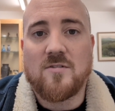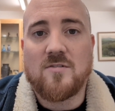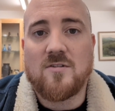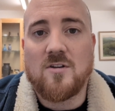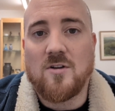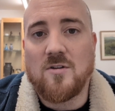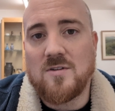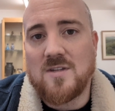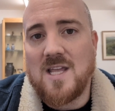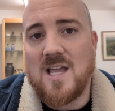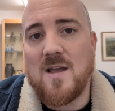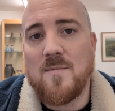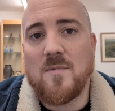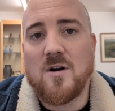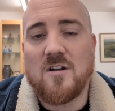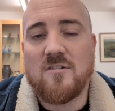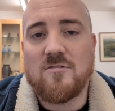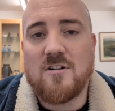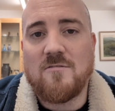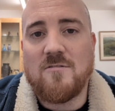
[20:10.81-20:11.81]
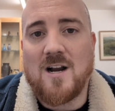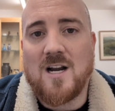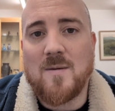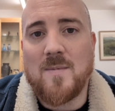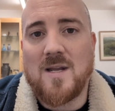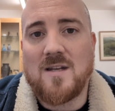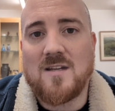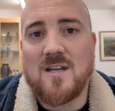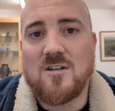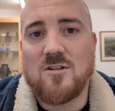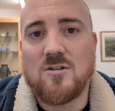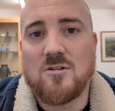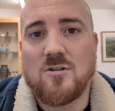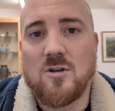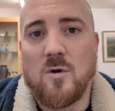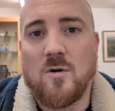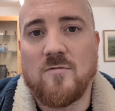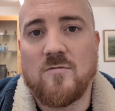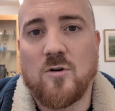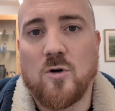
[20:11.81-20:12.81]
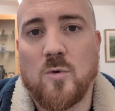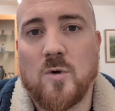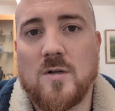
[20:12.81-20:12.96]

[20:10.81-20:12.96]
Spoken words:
So they're my 3 recommendations going forward.